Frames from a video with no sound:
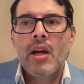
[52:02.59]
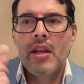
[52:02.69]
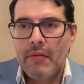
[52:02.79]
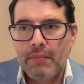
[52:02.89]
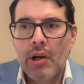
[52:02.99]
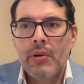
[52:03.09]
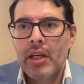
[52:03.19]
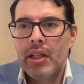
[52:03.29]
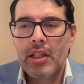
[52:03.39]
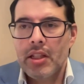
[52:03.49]
They blow in
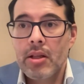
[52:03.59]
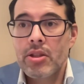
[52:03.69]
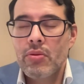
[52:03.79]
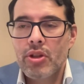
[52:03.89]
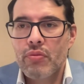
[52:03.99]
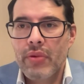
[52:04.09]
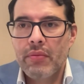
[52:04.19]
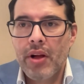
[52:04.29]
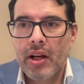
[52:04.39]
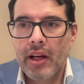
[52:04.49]
it. It tells you what your
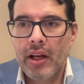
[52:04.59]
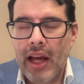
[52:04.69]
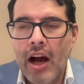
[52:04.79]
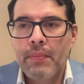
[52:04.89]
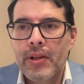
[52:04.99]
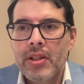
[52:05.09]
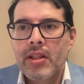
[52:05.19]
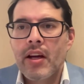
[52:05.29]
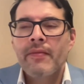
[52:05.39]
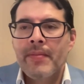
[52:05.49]
metabolic output
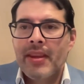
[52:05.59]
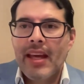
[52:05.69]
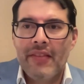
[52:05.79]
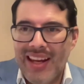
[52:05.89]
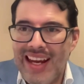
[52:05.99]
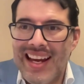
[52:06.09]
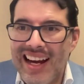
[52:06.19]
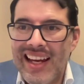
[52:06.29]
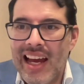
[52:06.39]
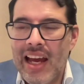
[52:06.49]
stuff. They have an AI
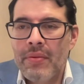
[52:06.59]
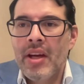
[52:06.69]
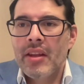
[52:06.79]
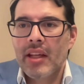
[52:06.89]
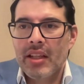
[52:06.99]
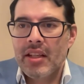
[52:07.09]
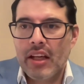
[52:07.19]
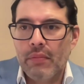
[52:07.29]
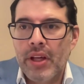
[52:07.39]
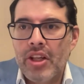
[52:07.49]
app that can take a
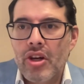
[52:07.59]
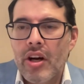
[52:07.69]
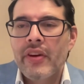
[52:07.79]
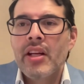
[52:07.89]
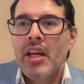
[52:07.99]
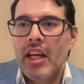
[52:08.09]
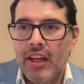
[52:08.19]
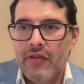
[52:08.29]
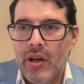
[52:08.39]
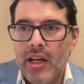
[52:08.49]
picture of it. It
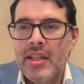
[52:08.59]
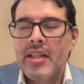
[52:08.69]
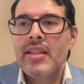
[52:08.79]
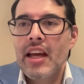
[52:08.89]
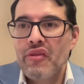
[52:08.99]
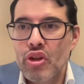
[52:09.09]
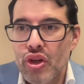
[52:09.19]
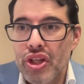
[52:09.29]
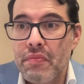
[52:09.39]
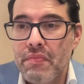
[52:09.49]
gives you ideas. They have
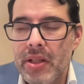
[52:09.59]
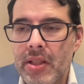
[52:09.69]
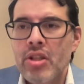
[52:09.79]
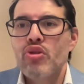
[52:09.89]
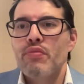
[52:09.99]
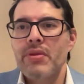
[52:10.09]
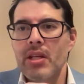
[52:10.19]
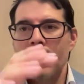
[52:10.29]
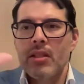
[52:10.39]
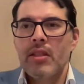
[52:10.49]
nutrition built into it
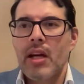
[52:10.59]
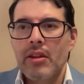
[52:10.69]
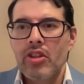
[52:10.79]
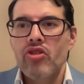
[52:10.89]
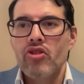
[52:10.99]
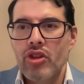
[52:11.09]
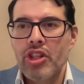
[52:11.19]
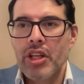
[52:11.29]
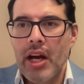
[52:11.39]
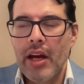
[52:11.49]
because it's got this
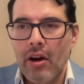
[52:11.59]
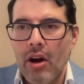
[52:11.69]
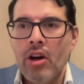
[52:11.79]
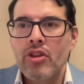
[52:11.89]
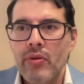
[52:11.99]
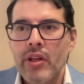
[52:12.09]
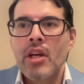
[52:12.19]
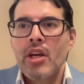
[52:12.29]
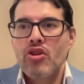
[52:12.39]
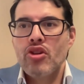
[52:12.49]
nutrition guide onto it.
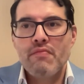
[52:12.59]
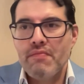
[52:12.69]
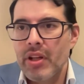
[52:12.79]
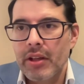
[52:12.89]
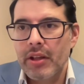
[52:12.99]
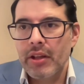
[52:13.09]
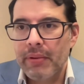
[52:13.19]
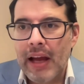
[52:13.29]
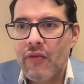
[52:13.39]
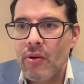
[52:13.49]
You can build a
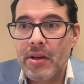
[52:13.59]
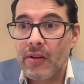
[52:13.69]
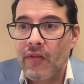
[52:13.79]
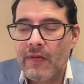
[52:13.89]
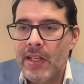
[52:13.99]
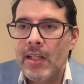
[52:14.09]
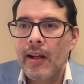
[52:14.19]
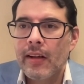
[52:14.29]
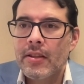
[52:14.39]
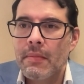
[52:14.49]
platform that's
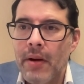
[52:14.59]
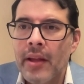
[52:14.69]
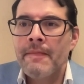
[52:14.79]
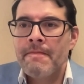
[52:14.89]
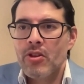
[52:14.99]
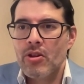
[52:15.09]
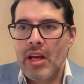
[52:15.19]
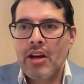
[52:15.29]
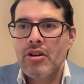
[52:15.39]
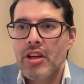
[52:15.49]
$15 a month. So
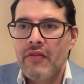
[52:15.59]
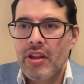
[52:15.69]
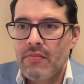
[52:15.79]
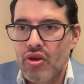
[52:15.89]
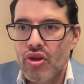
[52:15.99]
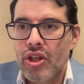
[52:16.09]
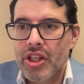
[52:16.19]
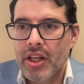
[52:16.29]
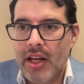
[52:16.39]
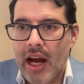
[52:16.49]
now you're giving them
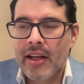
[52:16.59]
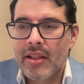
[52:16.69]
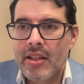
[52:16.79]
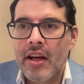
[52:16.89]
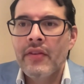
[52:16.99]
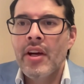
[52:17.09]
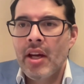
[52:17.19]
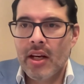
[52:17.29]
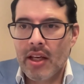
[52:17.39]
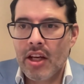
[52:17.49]
nutrition guidance stuff.
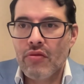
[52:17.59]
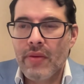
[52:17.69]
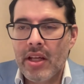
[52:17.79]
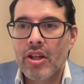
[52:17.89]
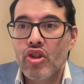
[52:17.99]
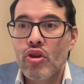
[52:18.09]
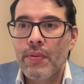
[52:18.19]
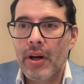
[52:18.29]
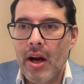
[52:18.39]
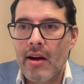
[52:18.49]
And again, you're making it super
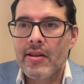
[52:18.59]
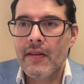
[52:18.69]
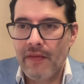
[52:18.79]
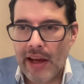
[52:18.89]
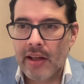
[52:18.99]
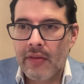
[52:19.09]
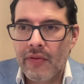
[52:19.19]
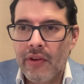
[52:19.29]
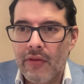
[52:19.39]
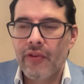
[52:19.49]
cost effective
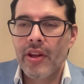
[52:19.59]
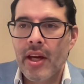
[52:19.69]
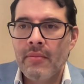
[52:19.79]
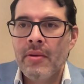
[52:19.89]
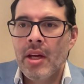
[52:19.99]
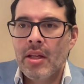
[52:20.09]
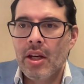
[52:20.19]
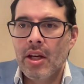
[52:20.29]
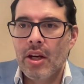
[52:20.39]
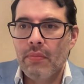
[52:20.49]
for them,
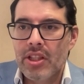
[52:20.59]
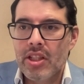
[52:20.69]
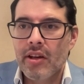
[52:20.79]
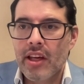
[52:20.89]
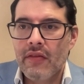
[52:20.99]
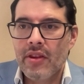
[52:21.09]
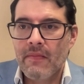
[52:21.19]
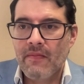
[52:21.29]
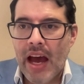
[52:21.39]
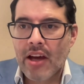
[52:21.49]
but still giving
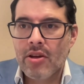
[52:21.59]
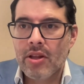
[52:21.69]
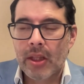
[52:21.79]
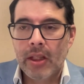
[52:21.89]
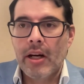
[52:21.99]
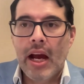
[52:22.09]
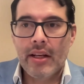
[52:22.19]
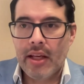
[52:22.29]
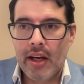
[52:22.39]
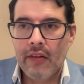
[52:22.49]
them value that they're not
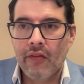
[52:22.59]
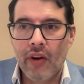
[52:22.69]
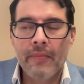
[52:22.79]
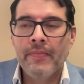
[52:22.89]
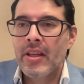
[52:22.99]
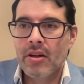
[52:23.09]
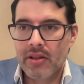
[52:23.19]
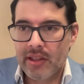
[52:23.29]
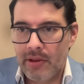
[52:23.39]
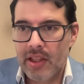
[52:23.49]
getting from,
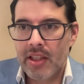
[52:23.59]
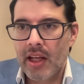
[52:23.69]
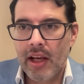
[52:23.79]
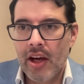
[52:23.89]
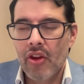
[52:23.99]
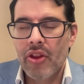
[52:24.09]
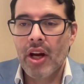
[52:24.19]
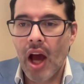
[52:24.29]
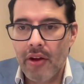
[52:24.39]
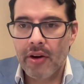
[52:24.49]
some of these telehealth and
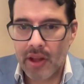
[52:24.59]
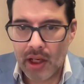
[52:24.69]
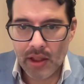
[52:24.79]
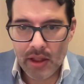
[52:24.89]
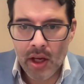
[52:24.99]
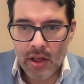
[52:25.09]
other things.